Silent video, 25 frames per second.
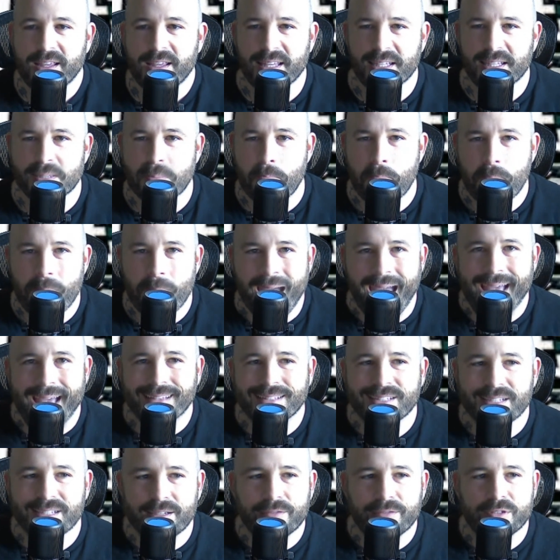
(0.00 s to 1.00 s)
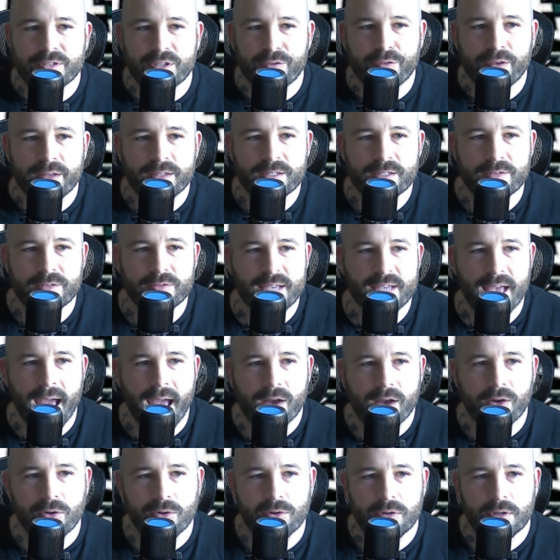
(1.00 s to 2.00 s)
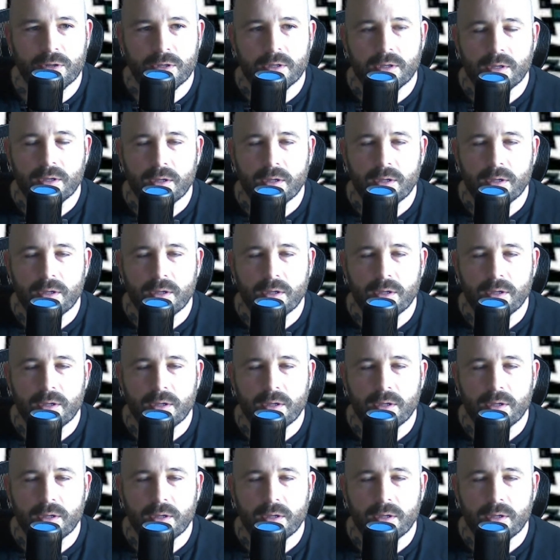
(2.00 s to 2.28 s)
this massive defensive tackle